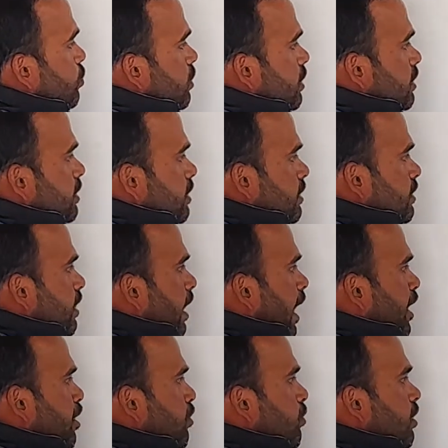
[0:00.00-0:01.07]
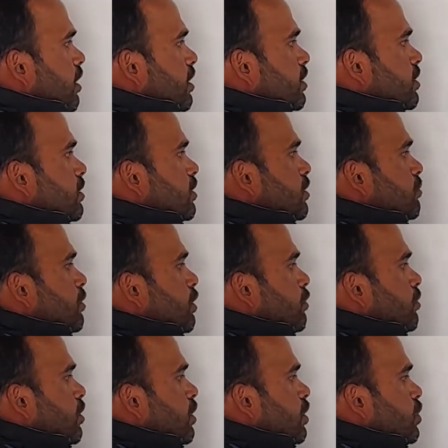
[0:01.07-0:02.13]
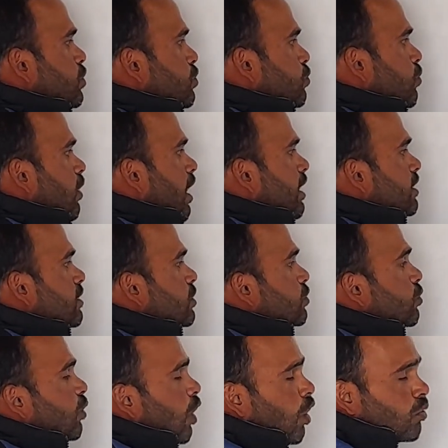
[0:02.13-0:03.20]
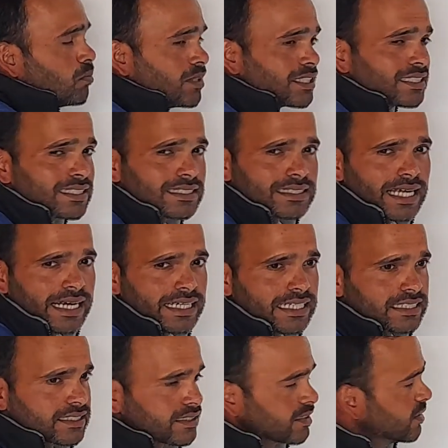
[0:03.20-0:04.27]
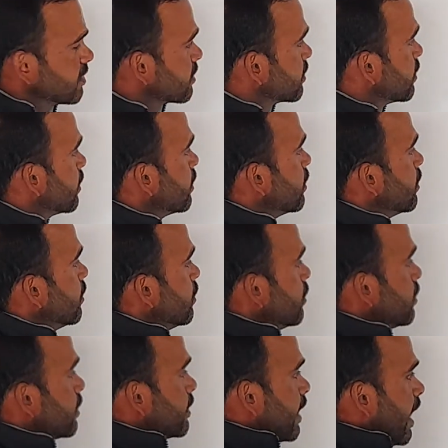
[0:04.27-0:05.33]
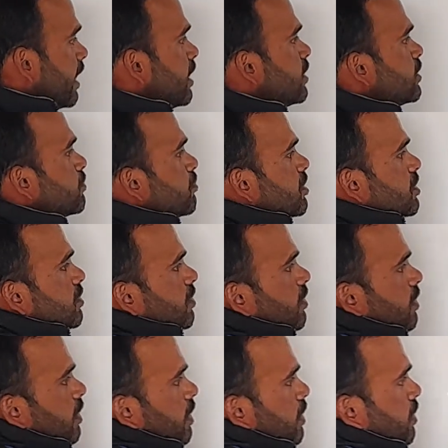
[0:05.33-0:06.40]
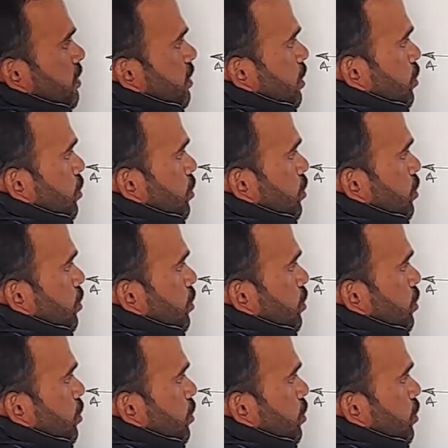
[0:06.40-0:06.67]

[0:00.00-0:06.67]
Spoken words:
this is the angular distance between these two lines. So how much is that distance? That is measured in the